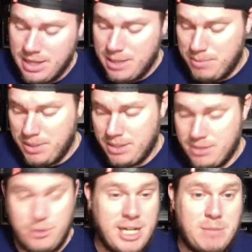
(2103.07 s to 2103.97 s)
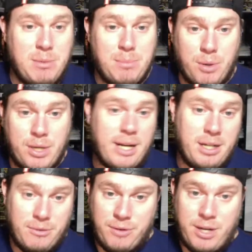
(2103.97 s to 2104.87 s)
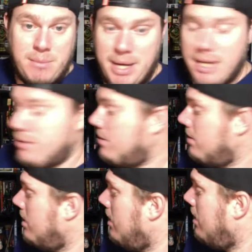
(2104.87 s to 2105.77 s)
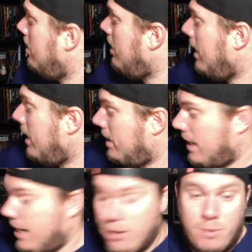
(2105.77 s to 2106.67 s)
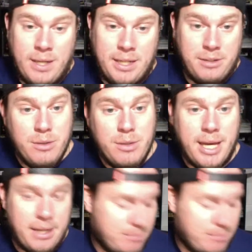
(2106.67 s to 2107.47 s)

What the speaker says: because you guys will be bored out of your freaking minds, and I don't want to do that.